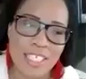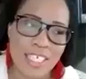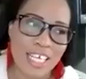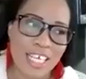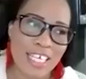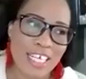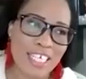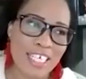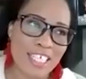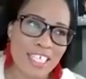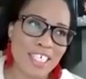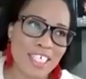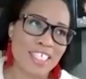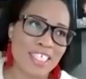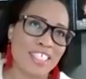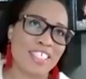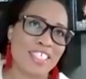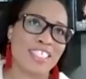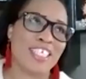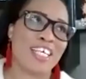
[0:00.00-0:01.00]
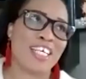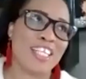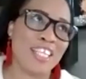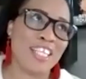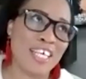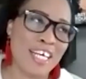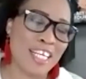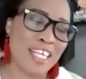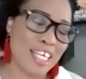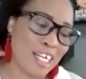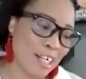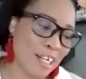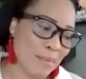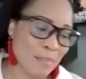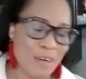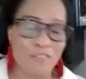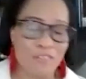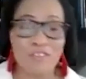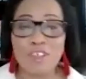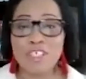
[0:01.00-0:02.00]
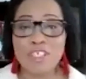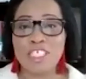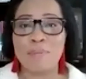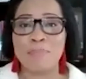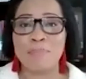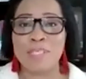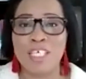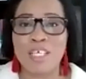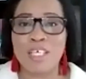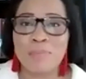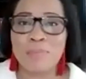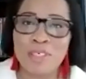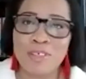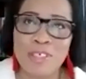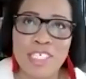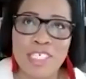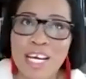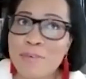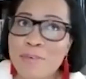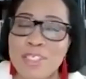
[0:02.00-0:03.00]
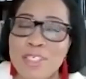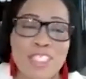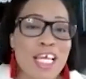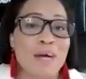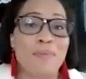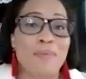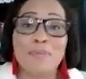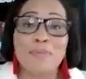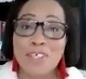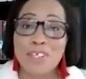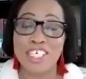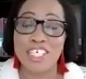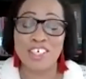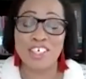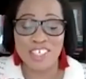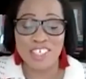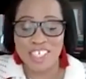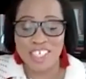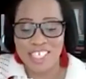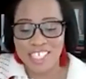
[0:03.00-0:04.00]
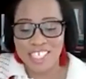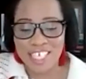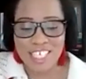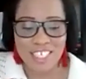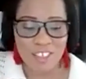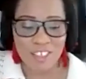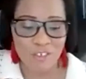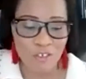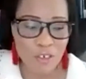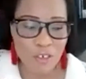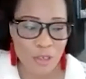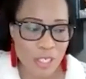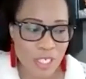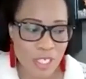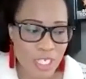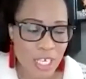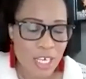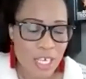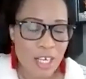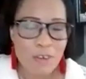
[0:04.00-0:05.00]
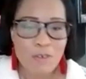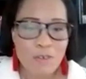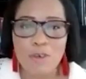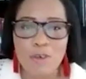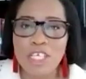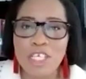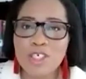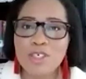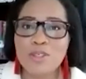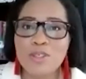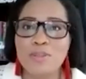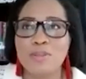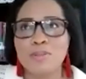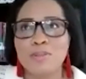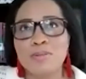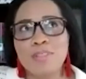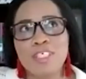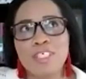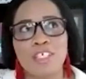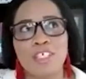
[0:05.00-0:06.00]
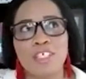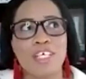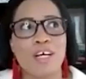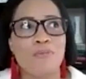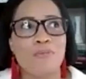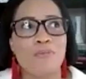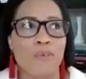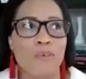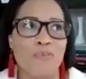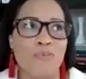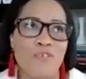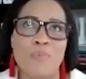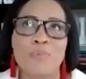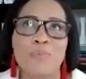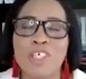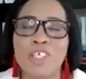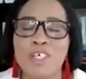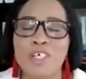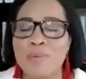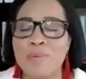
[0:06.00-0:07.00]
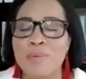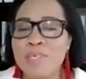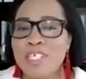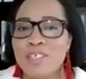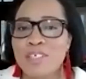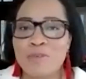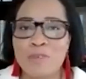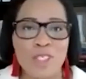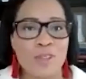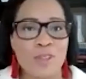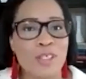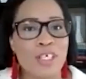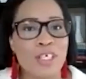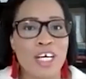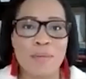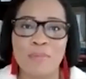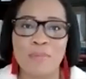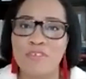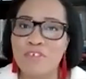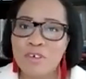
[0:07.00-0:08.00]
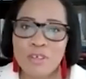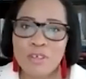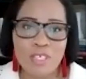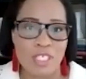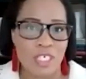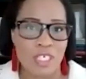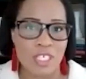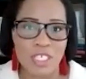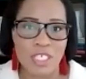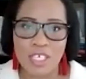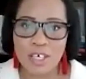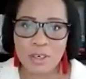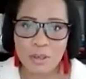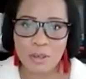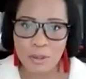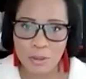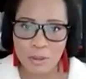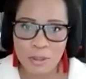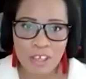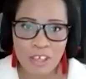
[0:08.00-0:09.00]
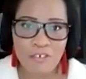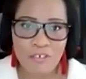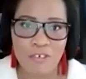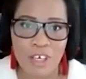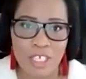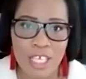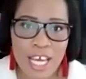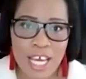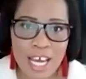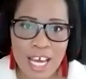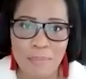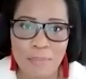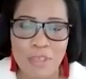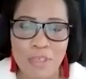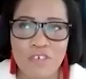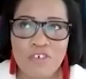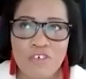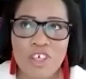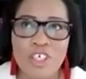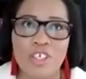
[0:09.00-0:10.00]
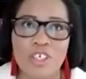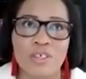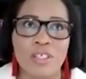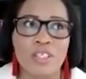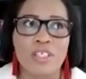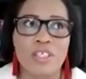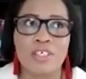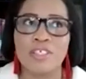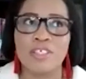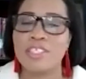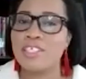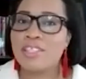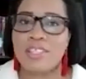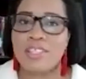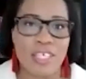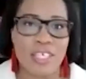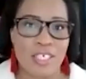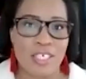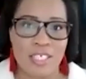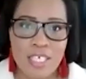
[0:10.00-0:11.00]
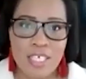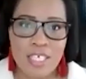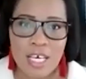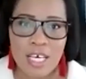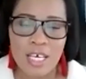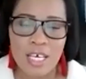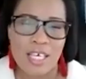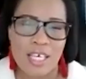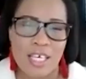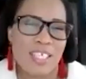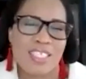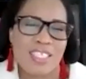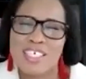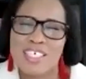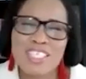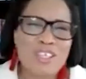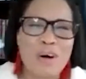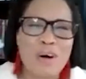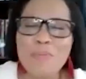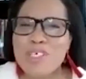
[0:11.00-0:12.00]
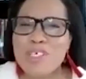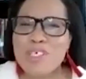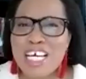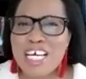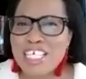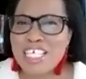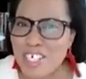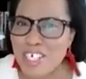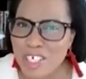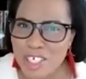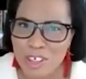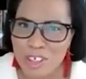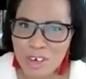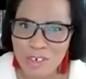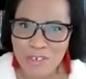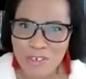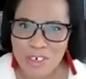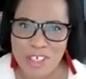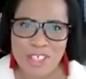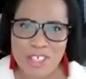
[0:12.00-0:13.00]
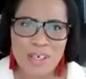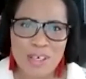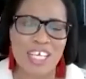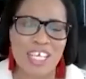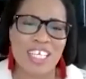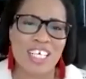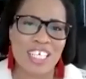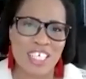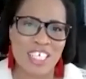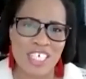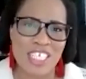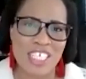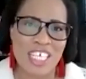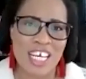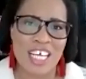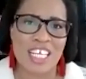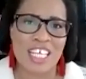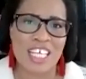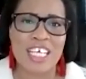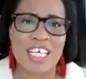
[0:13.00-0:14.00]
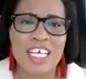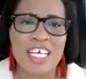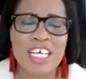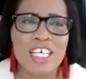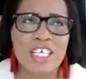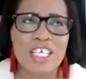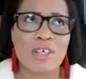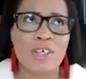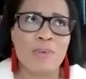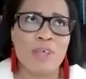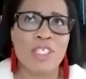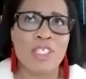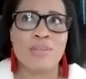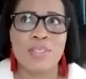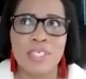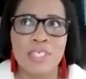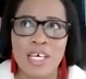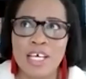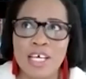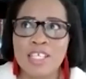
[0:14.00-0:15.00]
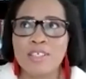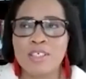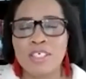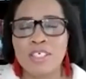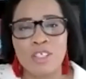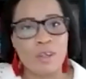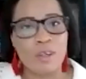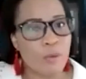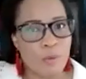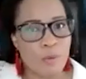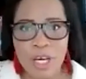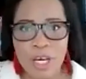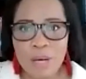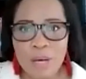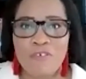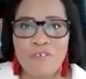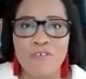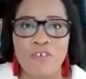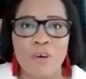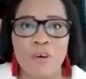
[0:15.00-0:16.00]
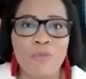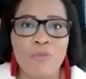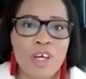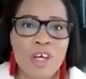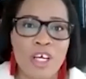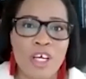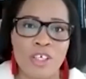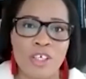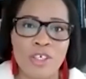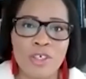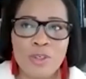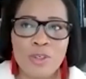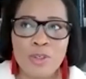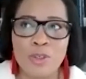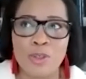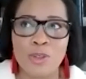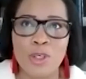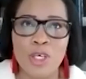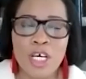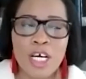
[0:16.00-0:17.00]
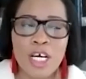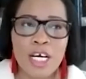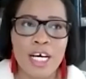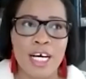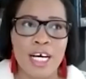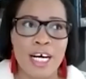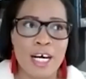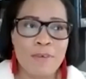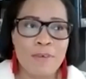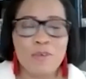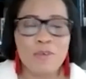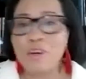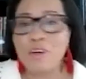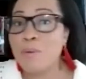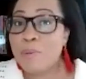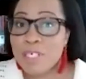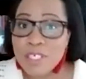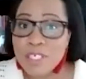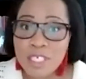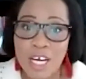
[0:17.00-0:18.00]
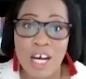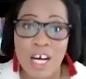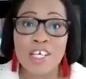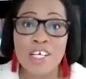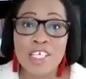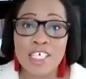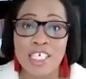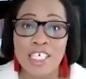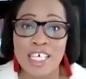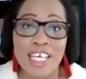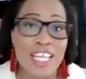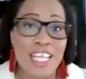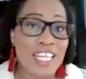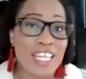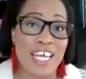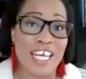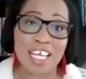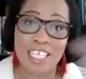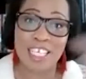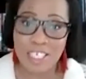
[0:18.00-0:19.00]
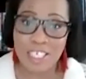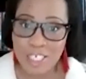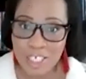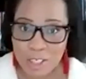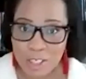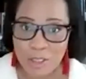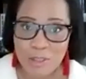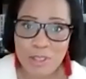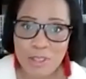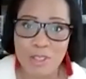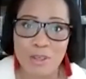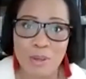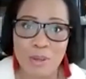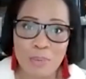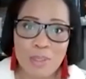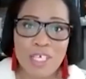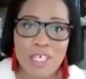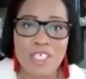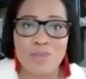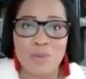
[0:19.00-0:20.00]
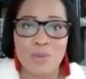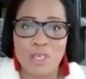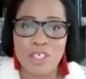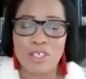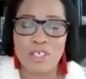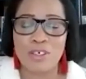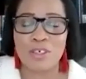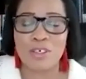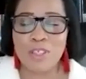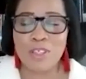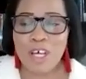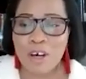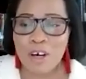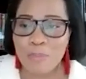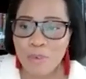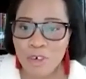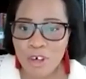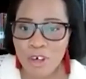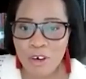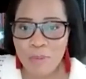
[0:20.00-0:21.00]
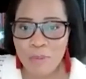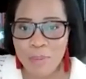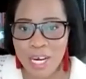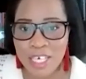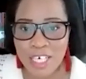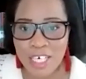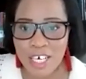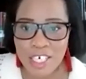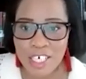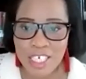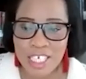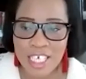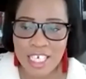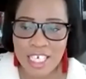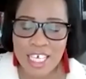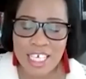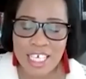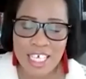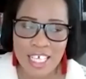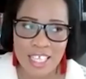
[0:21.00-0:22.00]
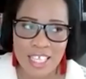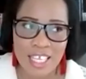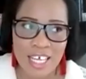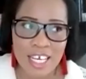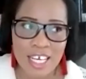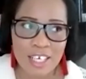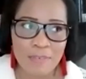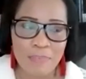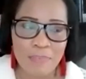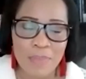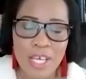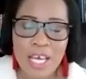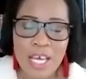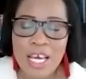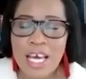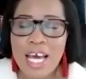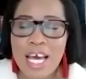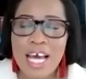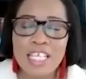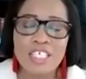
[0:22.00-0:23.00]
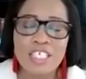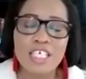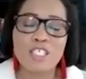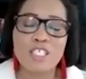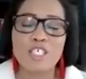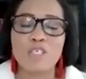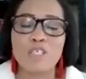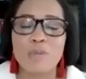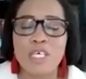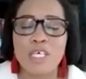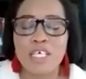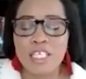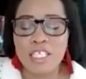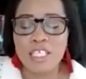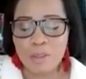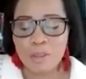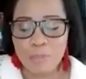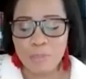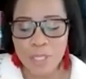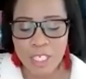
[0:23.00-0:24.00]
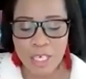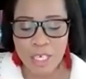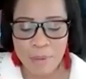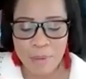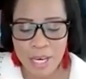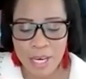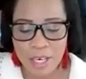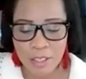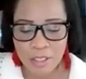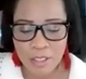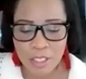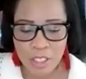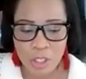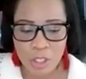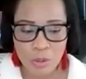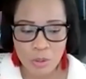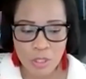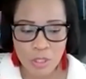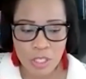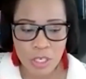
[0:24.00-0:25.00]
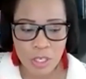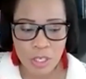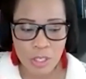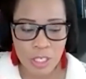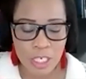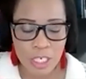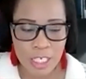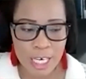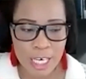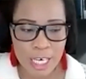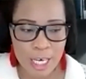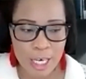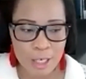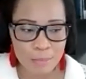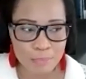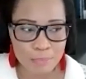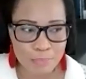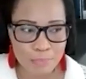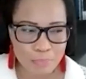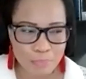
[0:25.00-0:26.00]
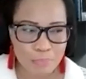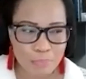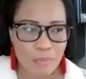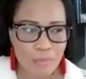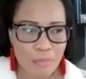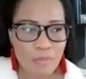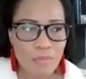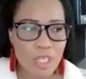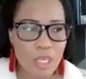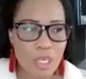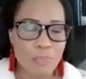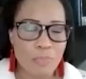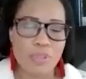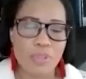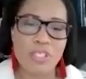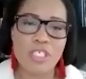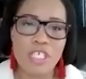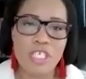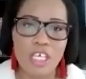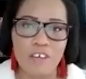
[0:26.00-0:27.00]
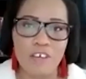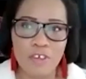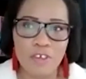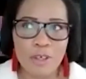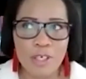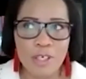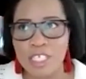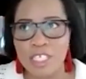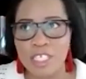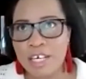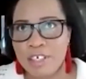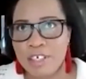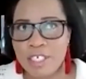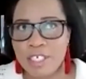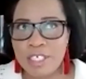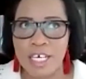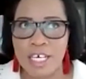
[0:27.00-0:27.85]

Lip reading: And I can understand that. Of course, I'm an immigrant. I was not born here in the States. And of course, when you come from the Caribbean, and when you come, of course, it's a whole different atmosphere. You're learning things. It's almost like starting over. So I can understand, when you said, coming from where you were a majority, and then, to a place where you are now more a minority. And I get that. And just to speak a little bit about, turning perceived or inherent